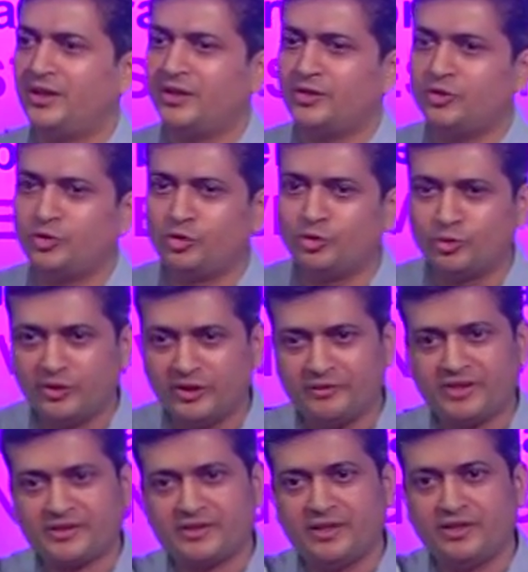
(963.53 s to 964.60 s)
You do
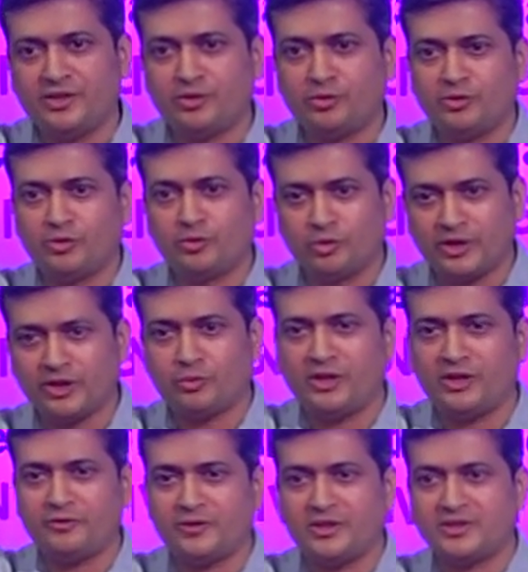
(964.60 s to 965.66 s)
investing into good
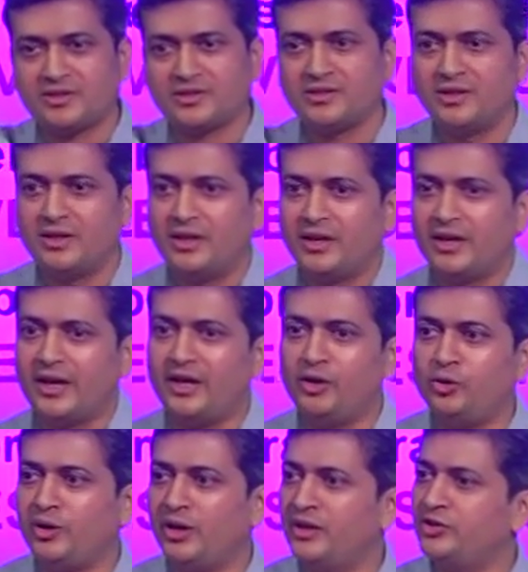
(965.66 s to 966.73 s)
equity funds and
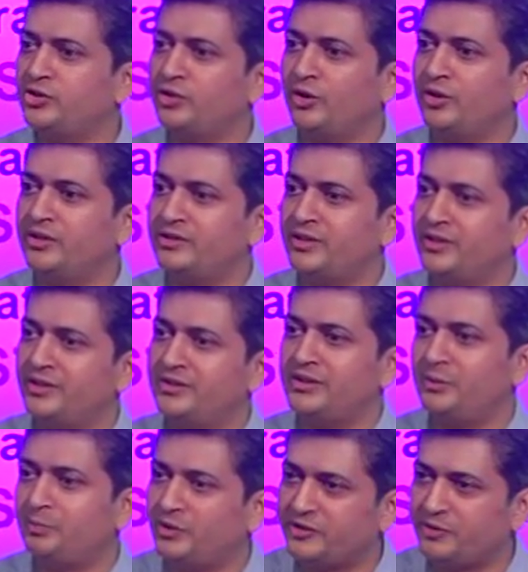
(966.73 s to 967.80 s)
you get insurance at the
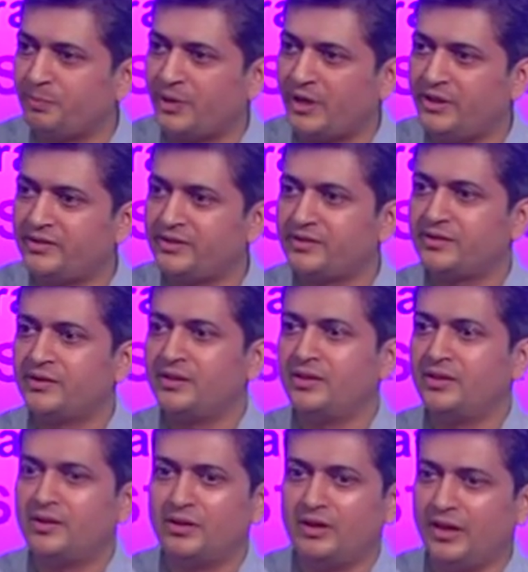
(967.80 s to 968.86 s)
cheapest price
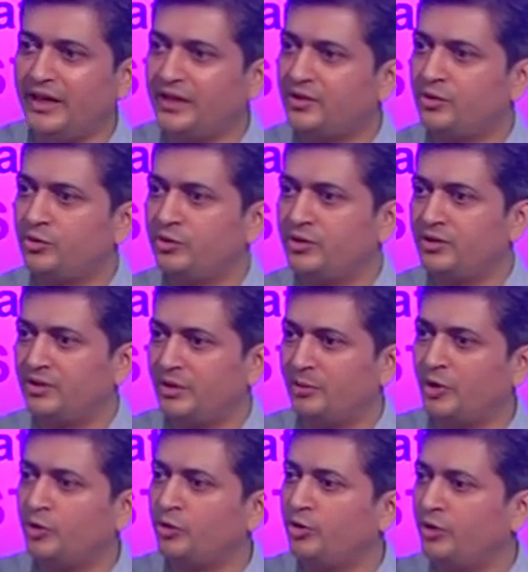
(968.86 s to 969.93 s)
linked to the
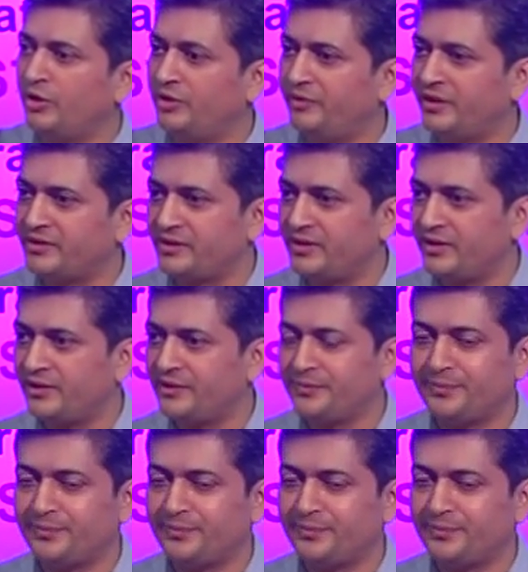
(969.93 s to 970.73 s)
amount you are investing.